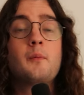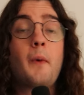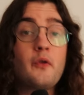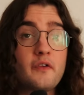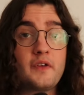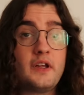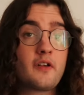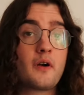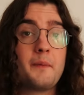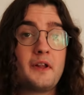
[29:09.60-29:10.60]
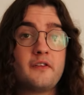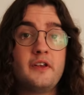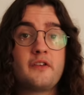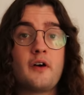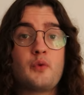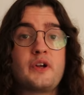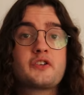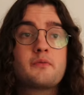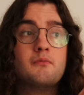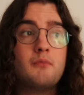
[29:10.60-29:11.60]
Both of these are abilities of
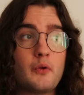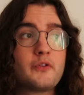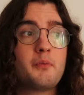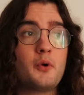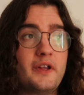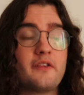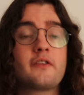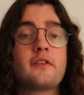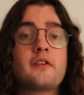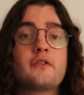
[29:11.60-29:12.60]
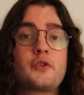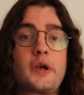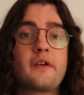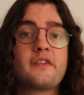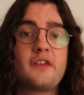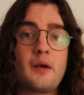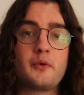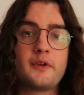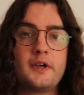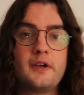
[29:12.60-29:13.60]
which multiple instances trigger
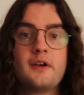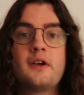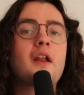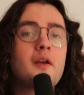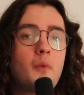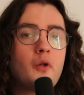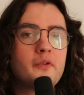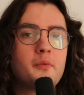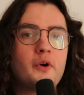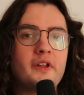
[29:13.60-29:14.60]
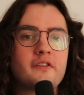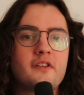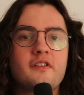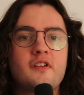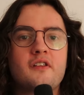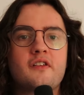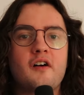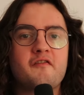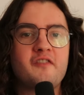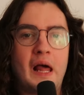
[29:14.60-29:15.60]
separately. Getting multiple instances
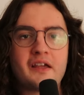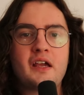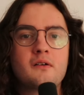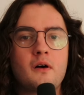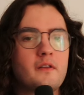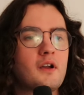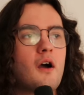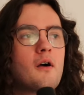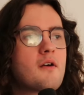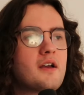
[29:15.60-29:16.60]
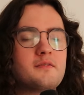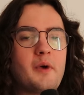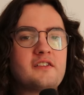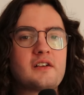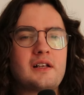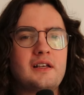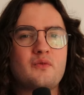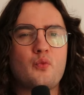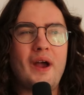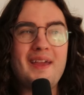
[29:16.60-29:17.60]
of flanking on the go is basically
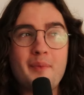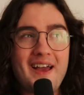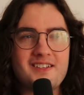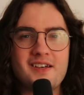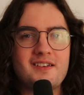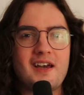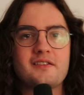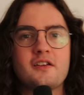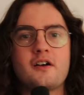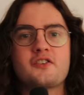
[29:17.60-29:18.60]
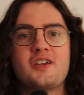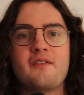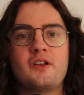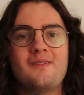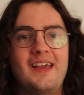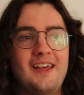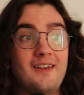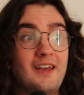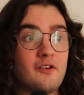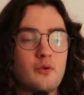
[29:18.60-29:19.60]
way better Death Touch, given it
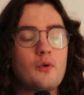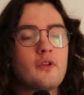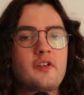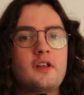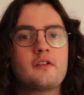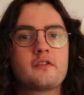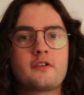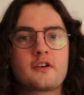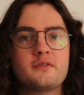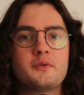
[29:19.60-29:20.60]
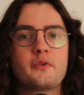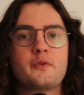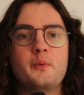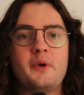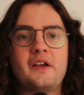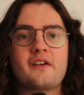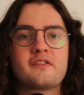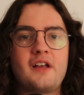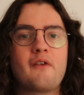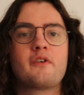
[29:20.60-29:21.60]
ignores Indestructible through being a
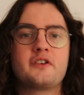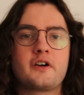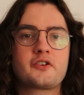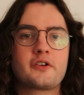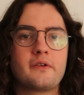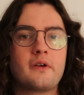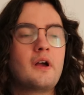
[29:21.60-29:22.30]
stat reduction,